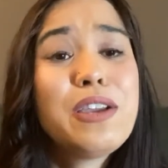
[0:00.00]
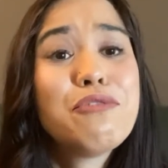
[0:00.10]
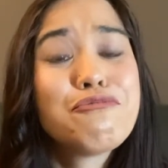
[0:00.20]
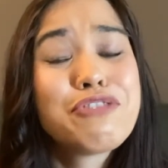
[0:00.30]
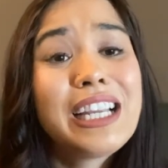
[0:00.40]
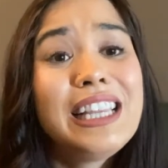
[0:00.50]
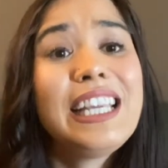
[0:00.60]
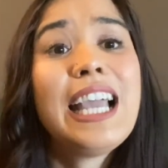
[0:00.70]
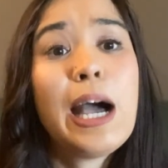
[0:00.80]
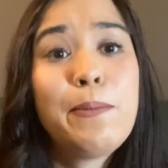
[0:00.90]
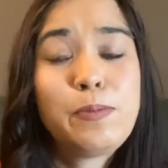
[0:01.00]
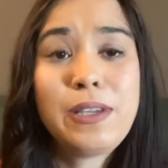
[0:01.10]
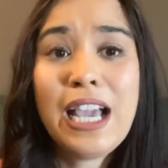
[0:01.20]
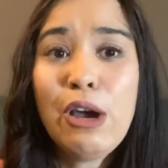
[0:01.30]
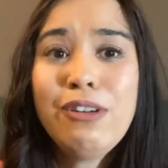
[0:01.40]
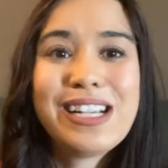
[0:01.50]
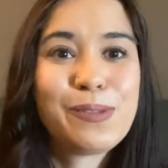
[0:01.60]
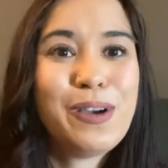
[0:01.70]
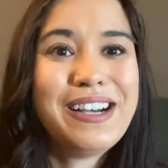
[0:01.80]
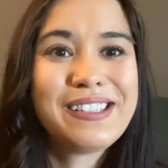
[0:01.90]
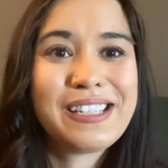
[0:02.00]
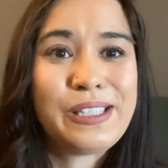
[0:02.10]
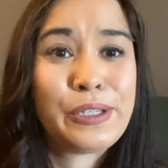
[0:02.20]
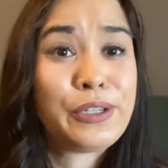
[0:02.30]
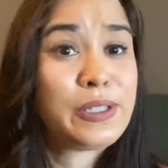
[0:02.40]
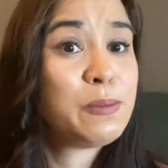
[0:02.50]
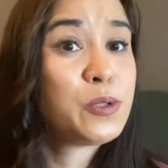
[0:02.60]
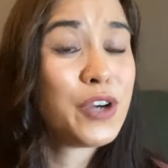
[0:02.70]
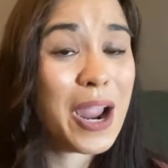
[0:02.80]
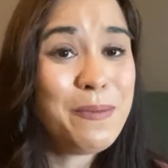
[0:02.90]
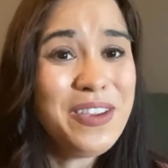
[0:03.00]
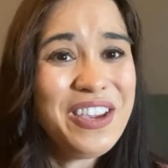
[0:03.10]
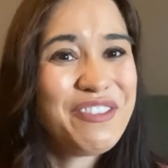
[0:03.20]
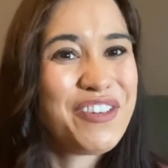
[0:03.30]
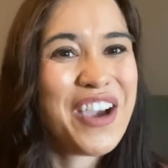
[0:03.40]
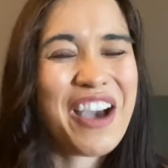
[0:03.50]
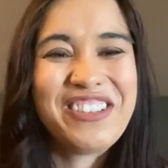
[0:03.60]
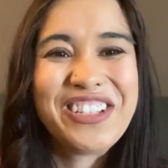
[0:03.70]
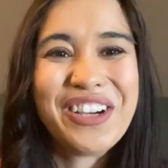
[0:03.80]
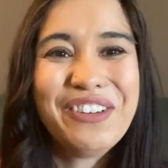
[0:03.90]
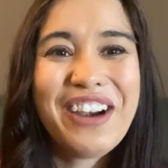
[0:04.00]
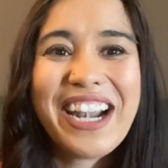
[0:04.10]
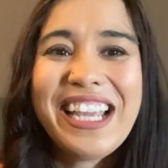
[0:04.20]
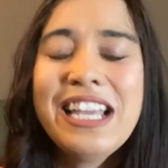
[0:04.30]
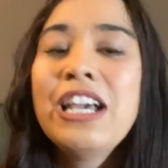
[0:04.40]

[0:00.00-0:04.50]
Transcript: It really helps me out, as well as consider subscribing if you haven't already.